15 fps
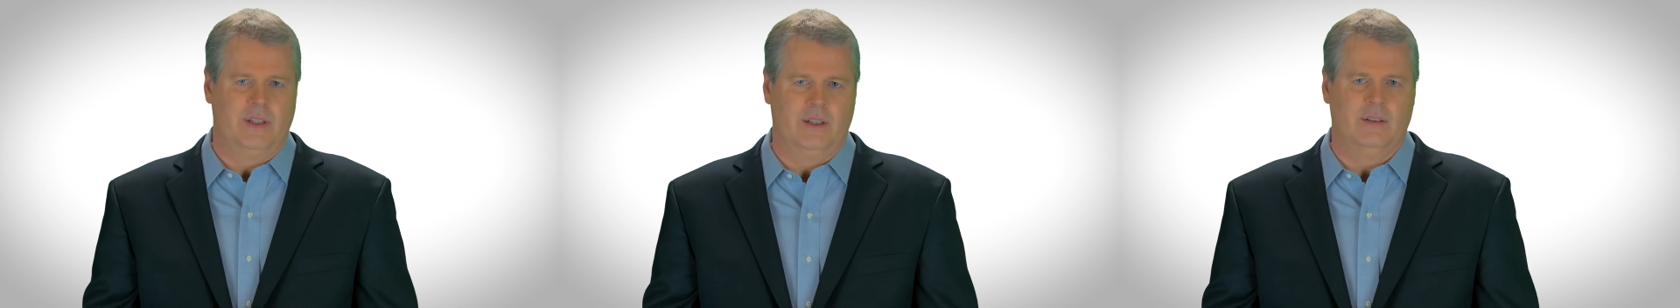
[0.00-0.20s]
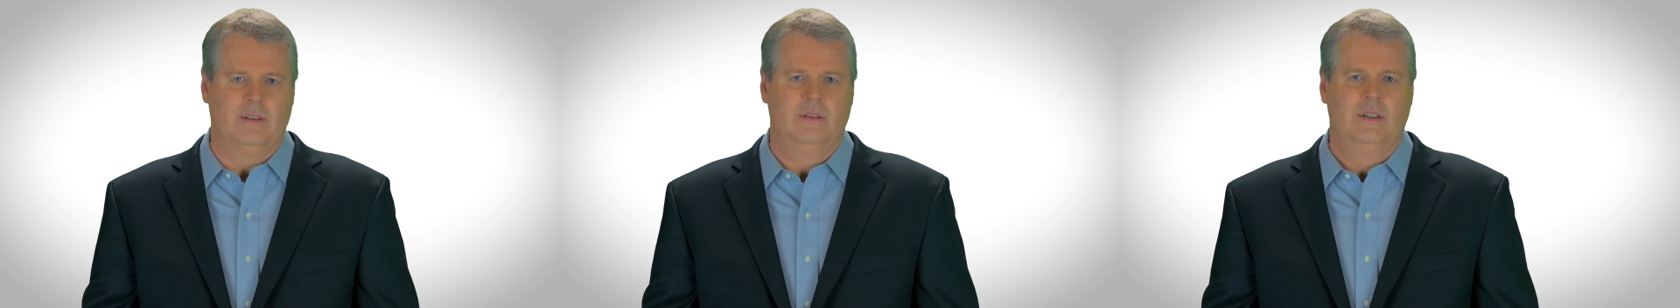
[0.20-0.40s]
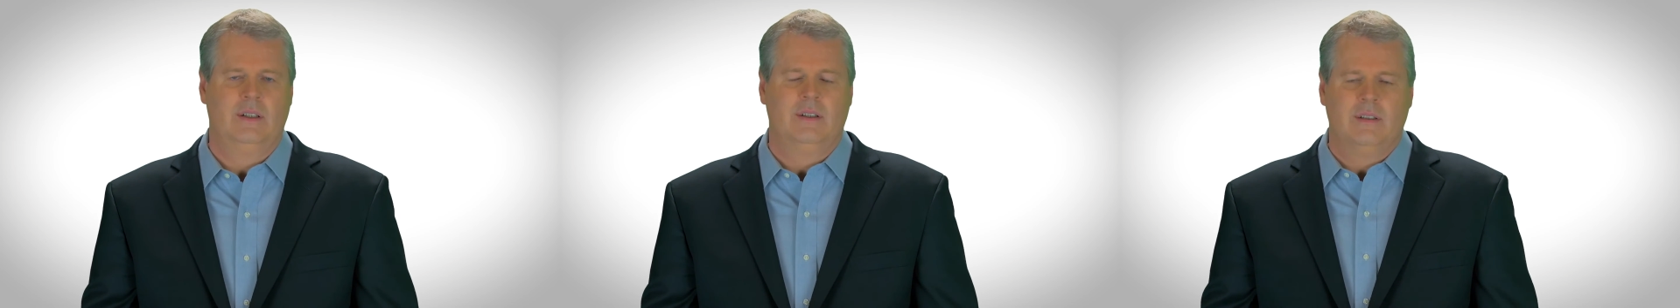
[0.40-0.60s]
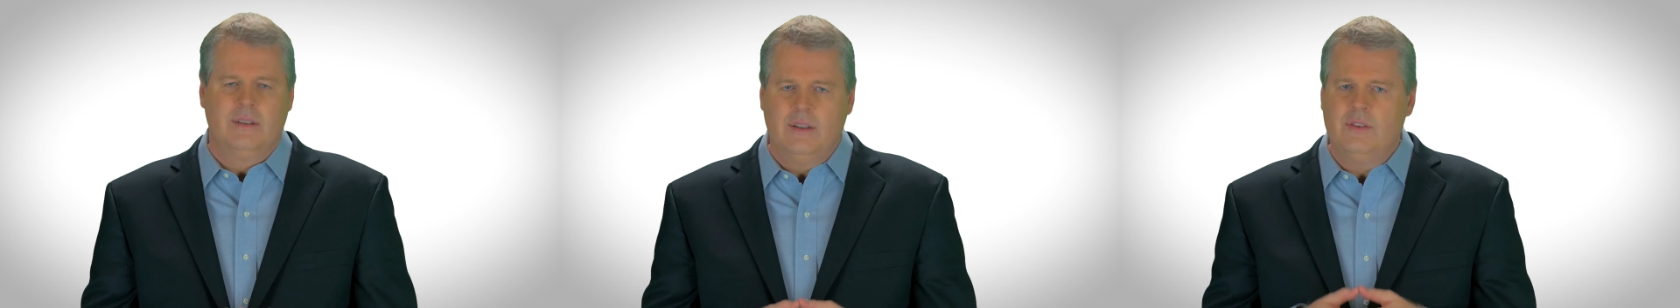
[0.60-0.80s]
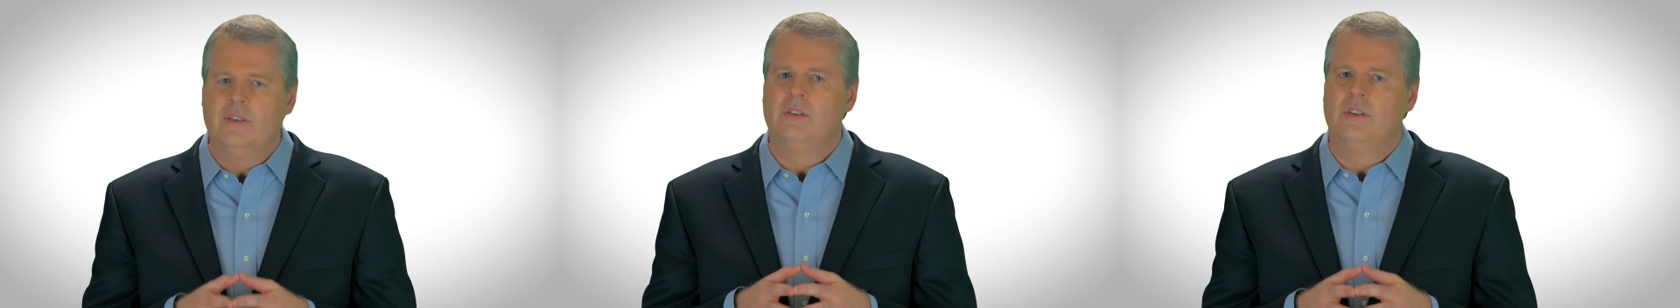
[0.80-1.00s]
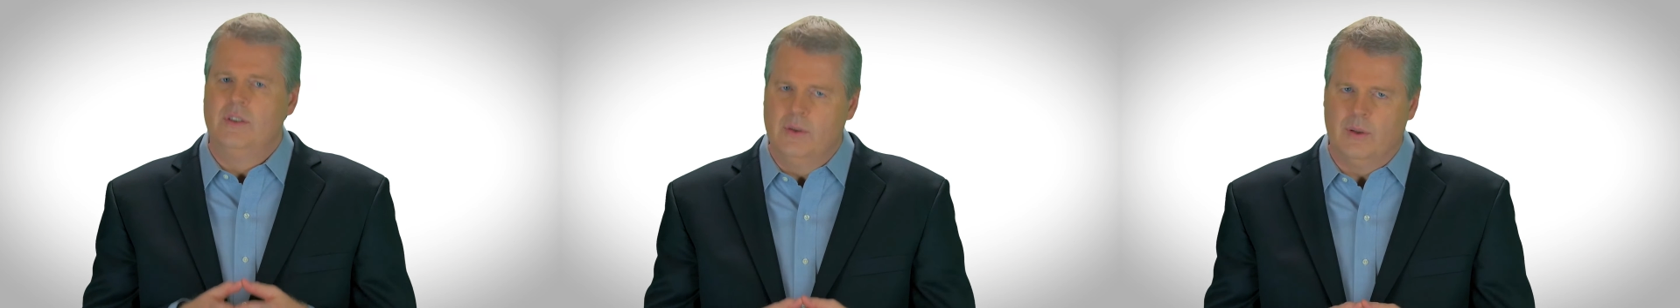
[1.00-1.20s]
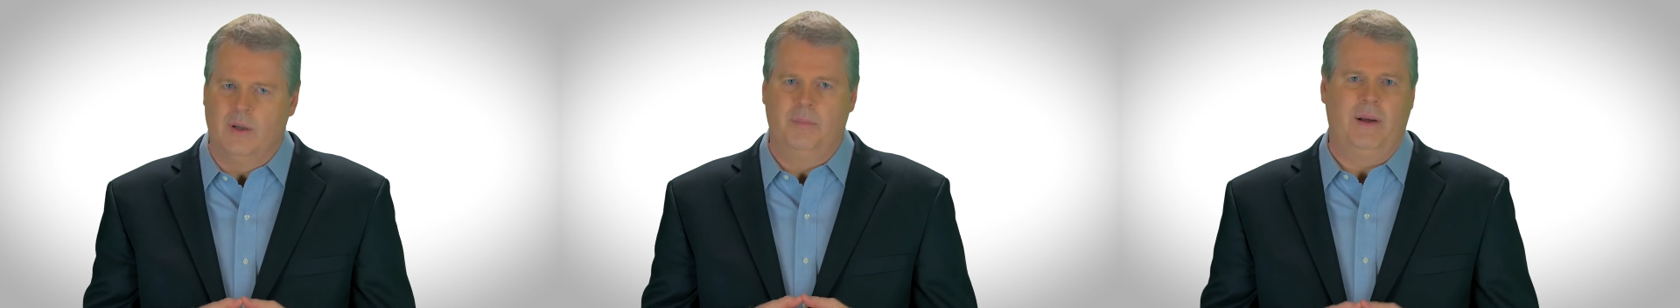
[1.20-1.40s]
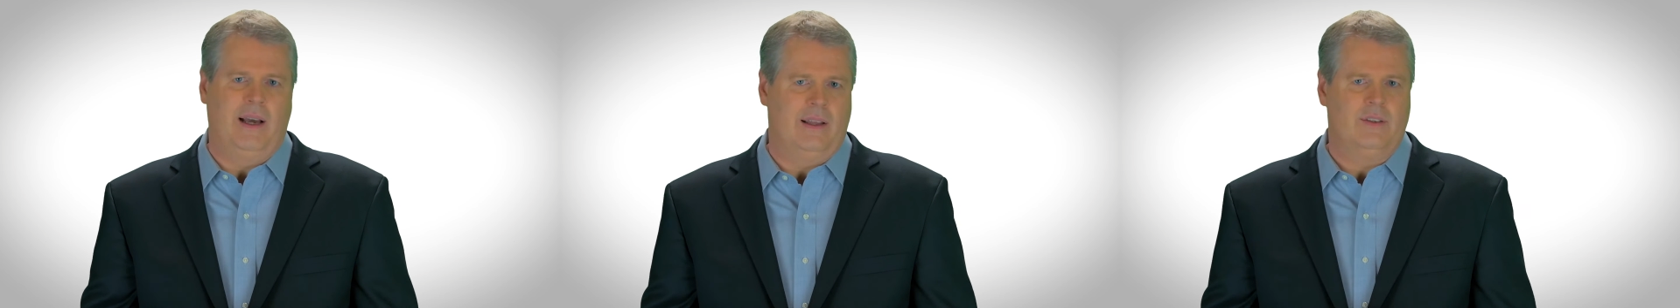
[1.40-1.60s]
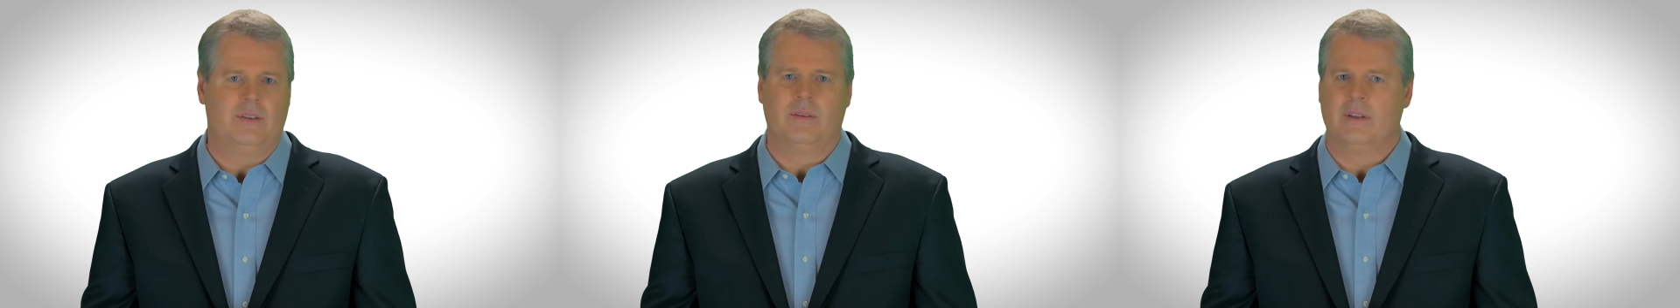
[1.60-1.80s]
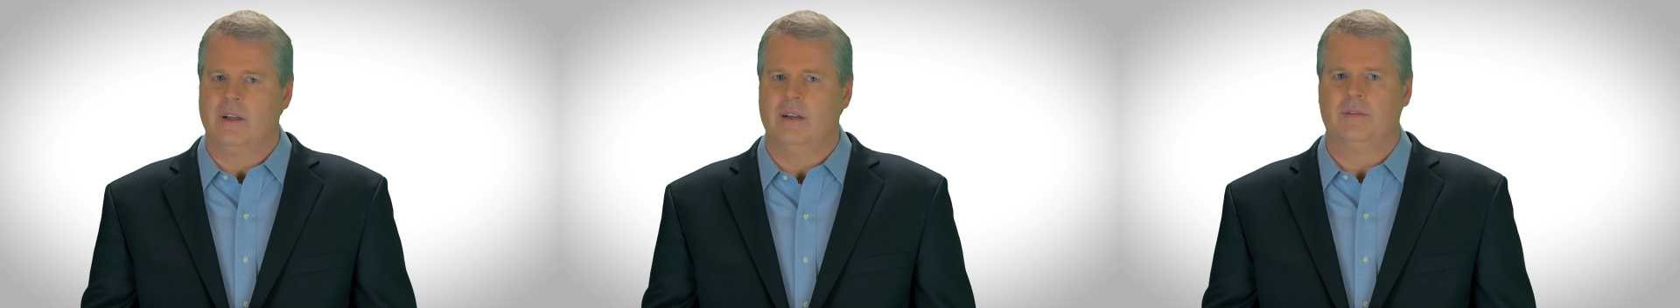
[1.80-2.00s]
you. This is your path
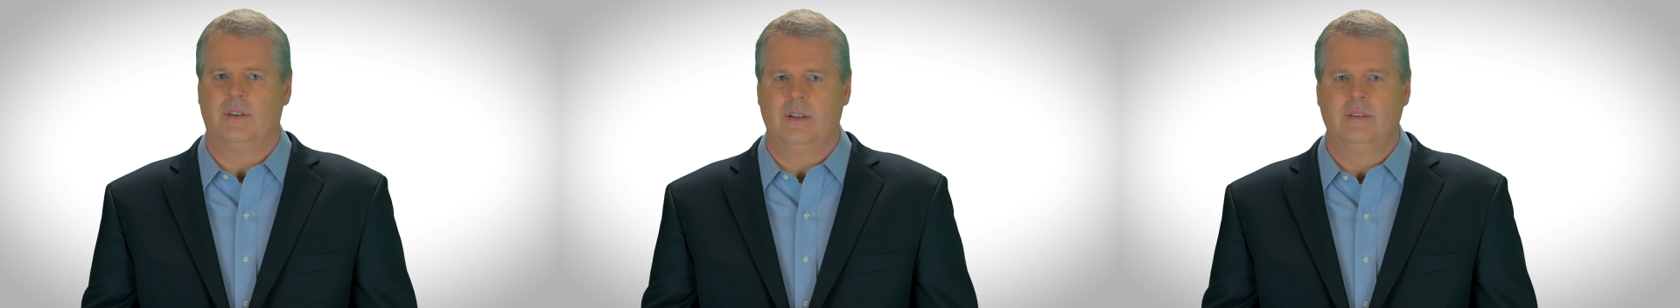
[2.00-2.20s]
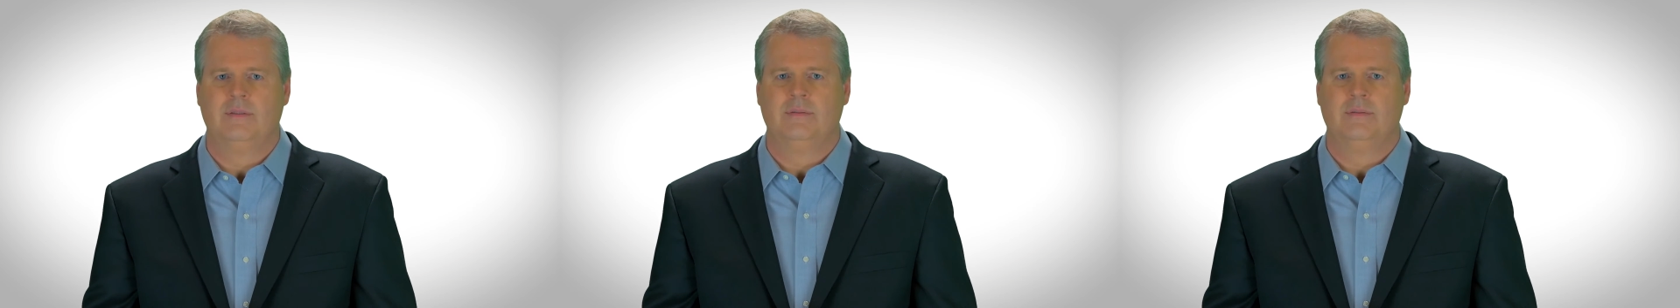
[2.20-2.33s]
to recovery.